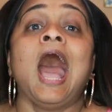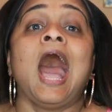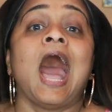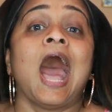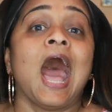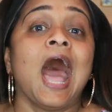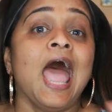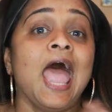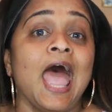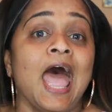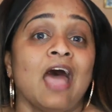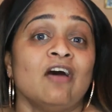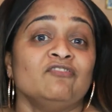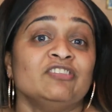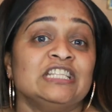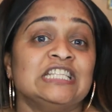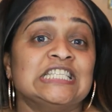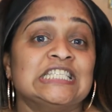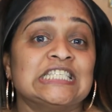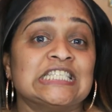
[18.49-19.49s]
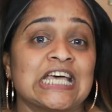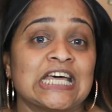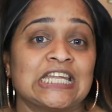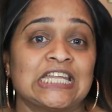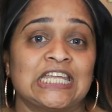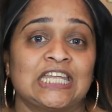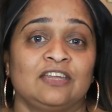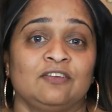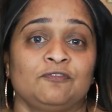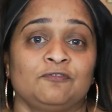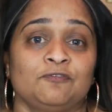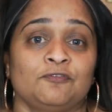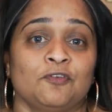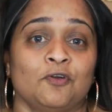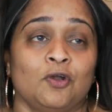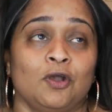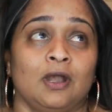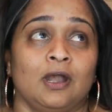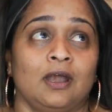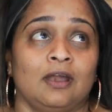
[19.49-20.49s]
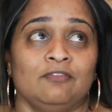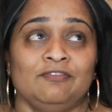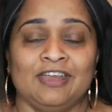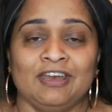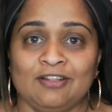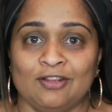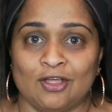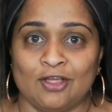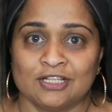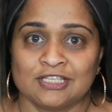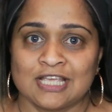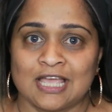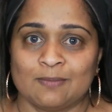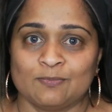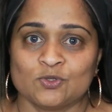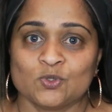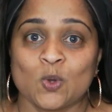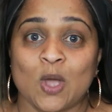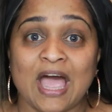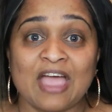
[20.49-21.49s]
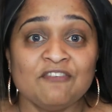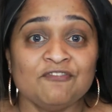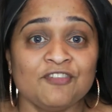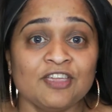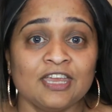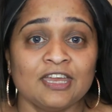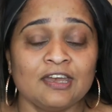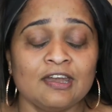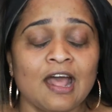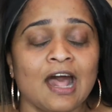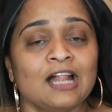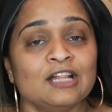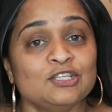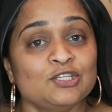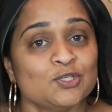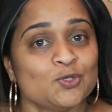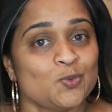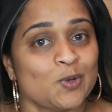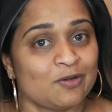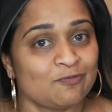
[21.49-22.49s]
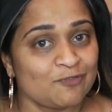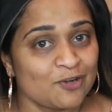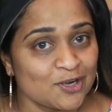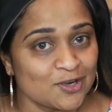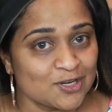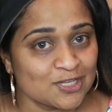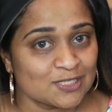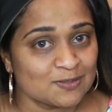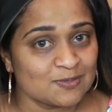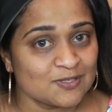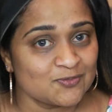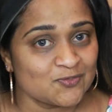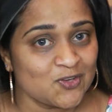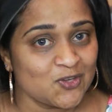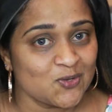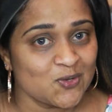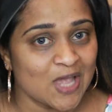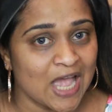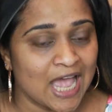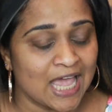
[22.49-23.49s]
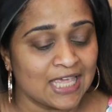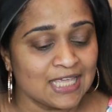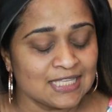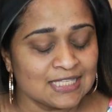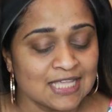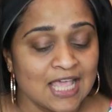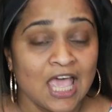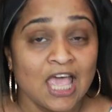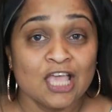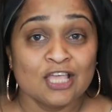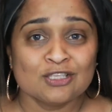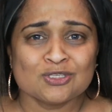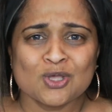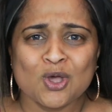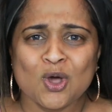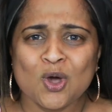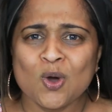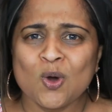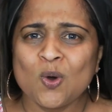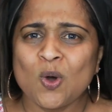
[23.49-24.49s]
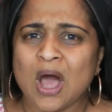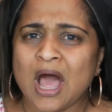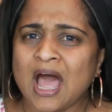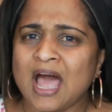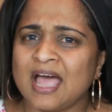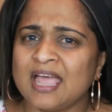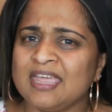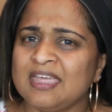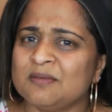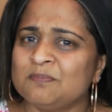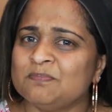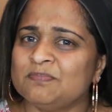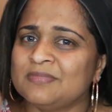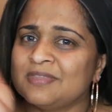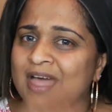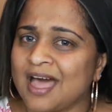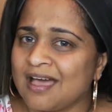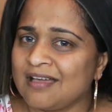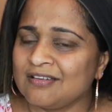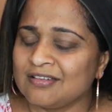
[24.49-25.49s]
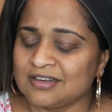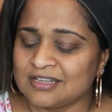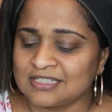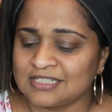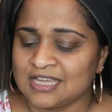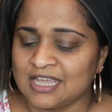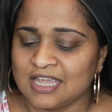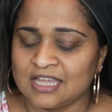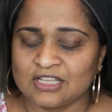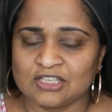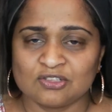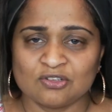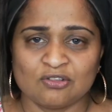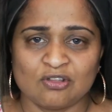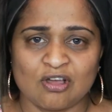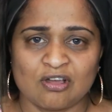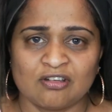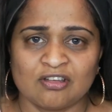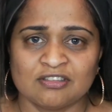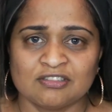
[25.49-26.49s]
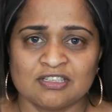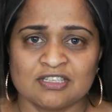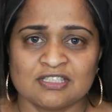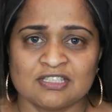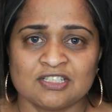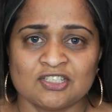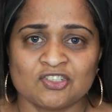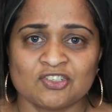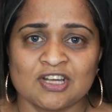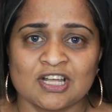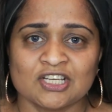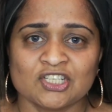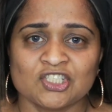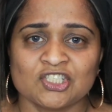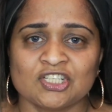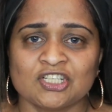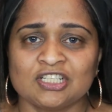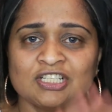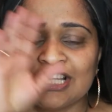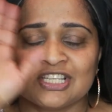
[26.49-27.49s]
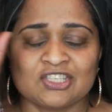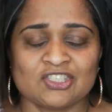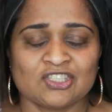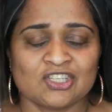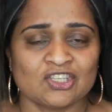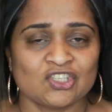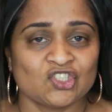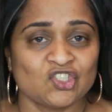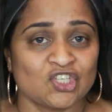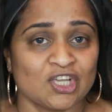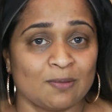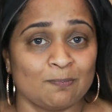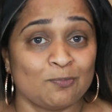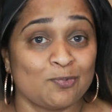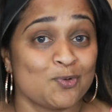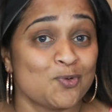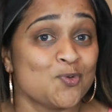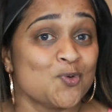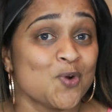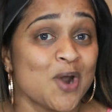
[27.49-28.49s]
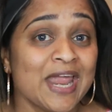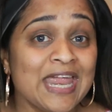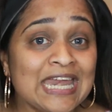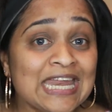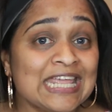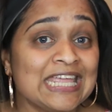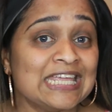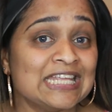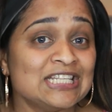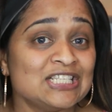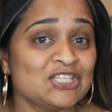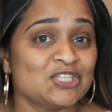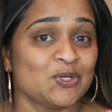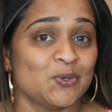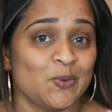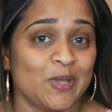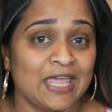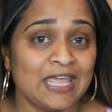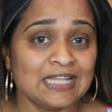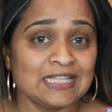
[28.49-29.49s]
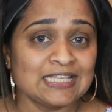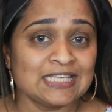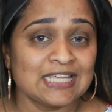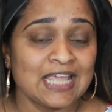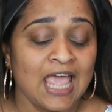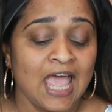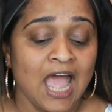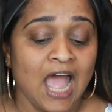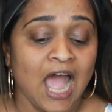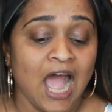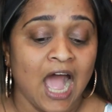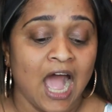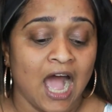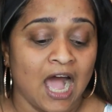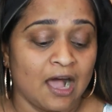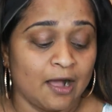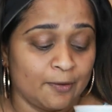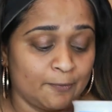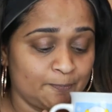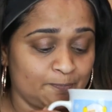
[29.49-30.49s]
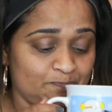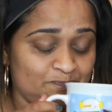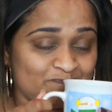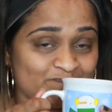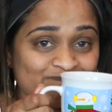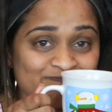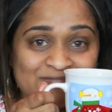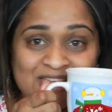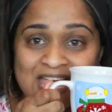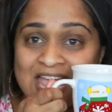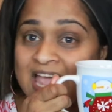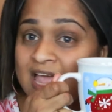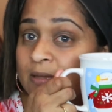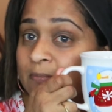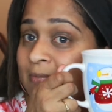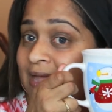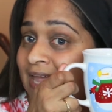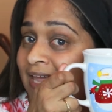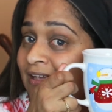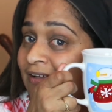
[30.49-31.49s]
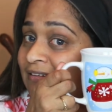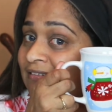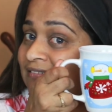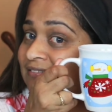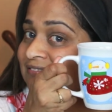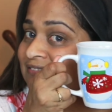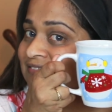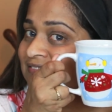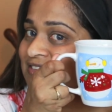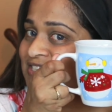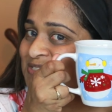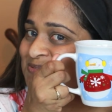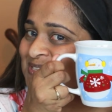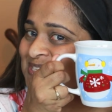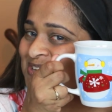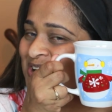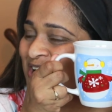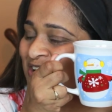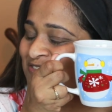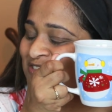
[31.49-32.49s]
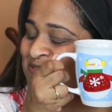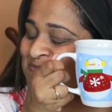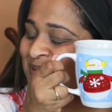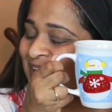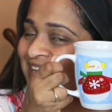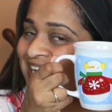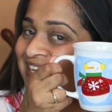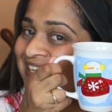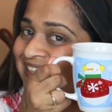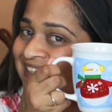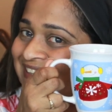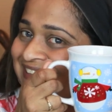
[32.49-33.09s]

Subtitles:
I haven't done it for a very long time, so I figured I'll do one for Christmas for you guys. So I am not going to take too long on this introduction. Let's just jump right into it. I have my Christmas coffee mug.